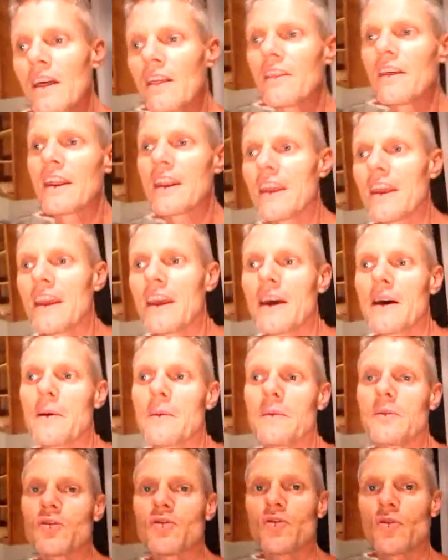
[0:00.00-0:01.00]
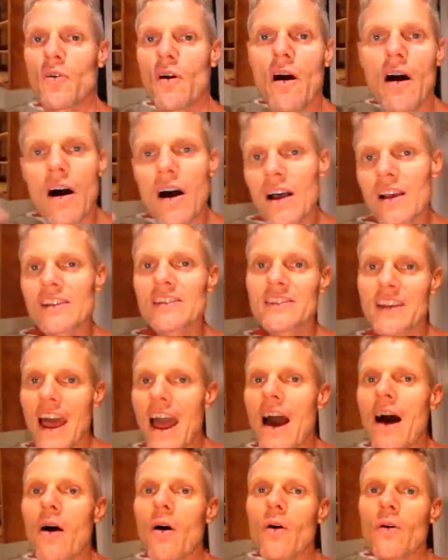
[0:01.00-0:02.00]
then it draws
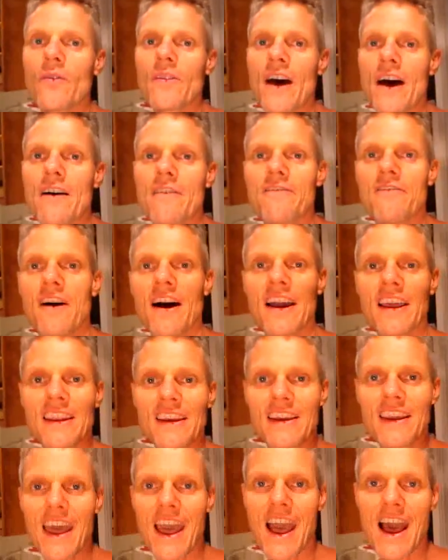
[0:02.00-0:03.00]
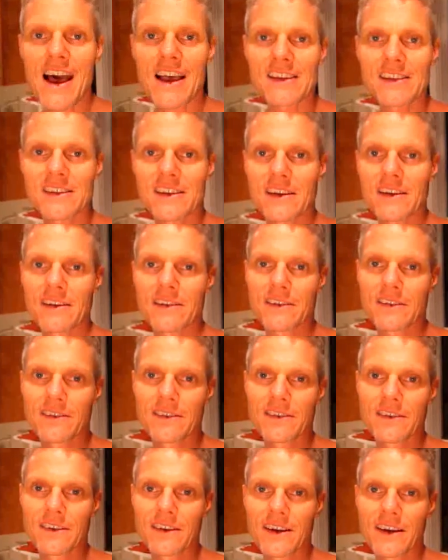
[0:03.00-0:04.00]
out that phytic acid.
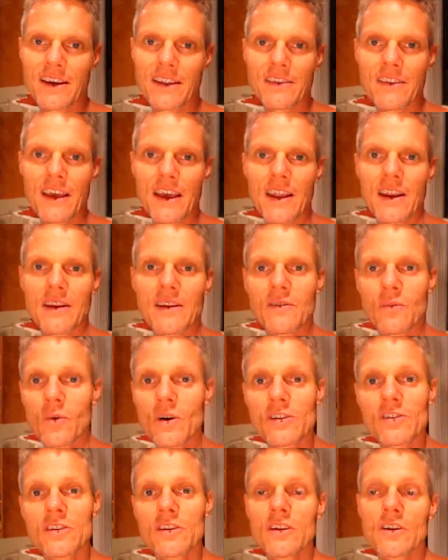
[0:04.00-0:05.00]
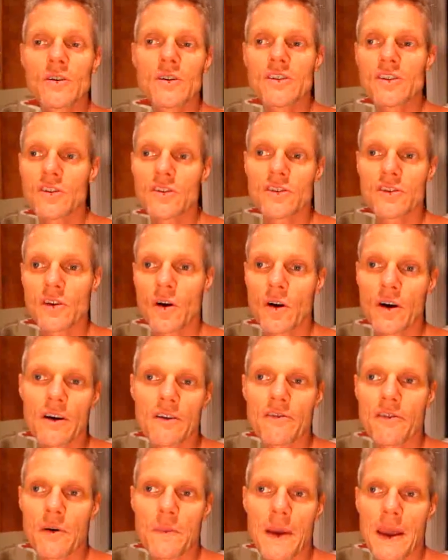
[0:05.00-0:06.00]
And then what you do is you soak
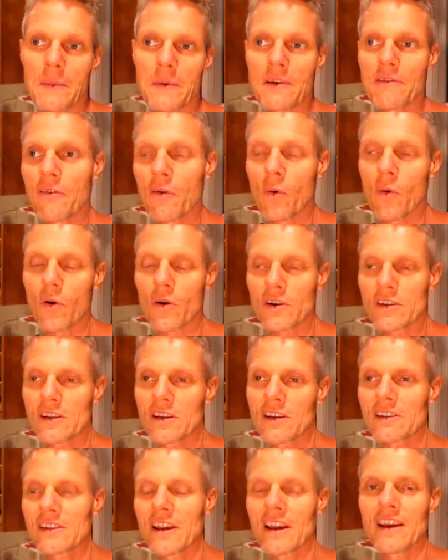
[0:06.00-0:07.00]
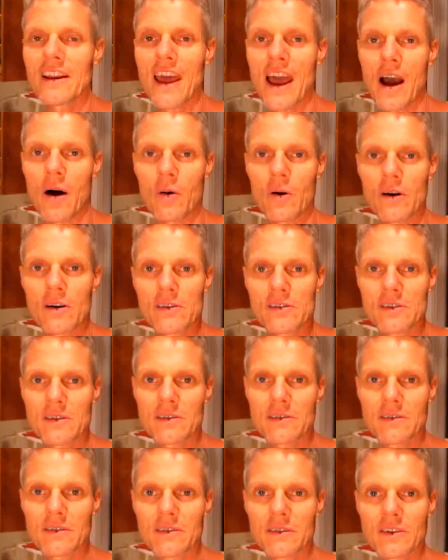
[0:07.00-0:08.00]
it for maybe four, six, eight hours
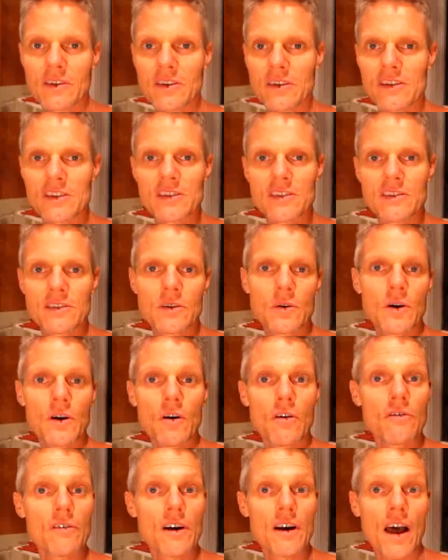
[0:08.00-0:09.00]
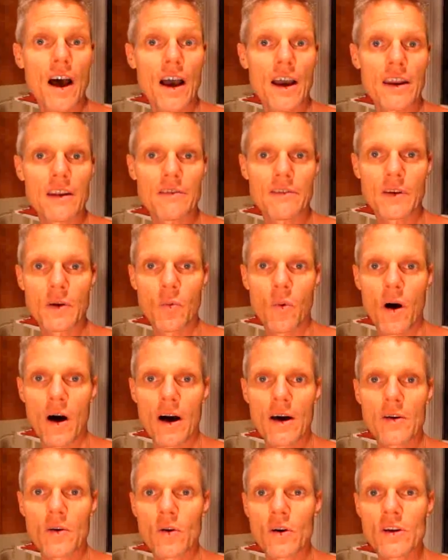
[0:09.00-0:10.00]
you could do it overnight if you
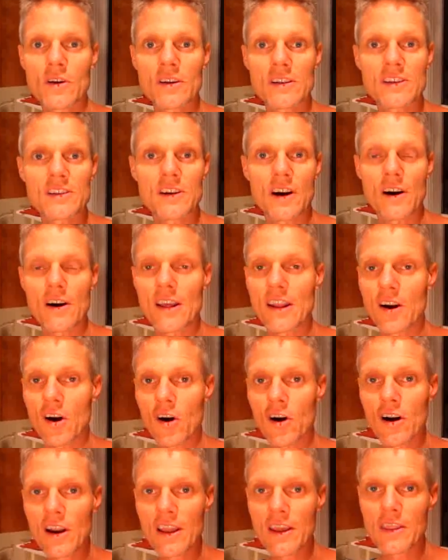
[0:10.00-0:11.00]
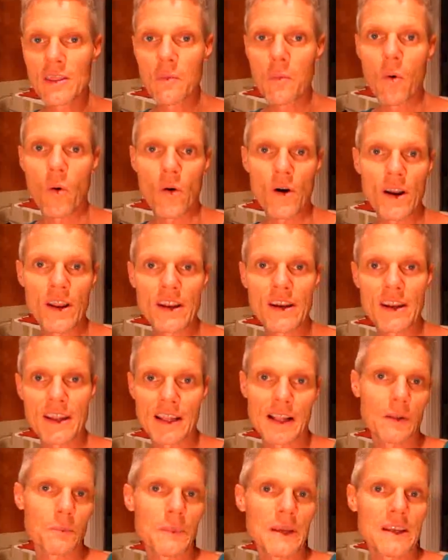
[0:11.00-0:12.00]
want, or you can start it early in the morning.
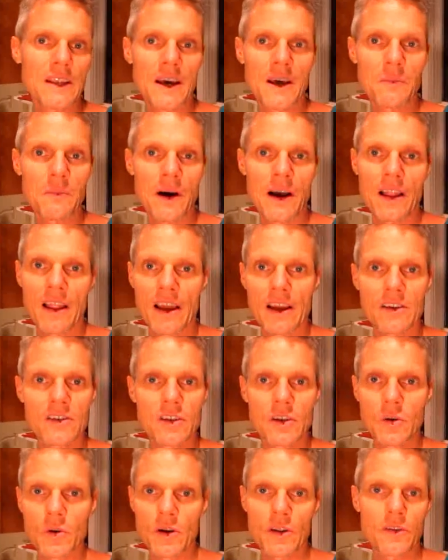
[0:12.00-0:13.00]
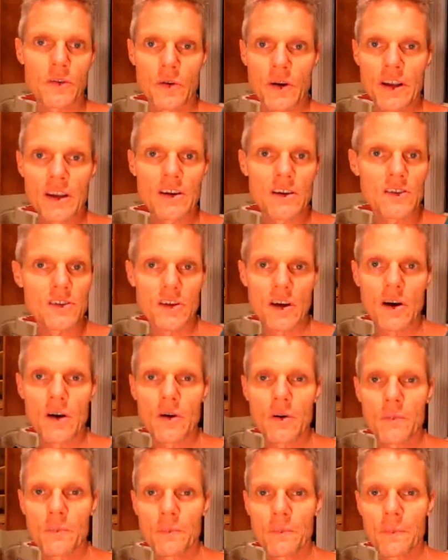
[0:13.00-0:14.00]
It'll be done by like 2 or 3 or
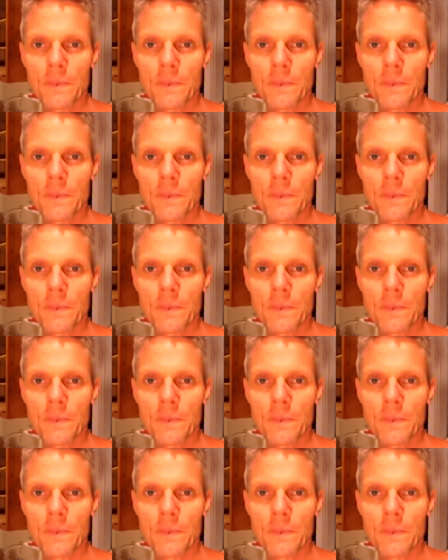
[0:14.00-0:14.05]
so.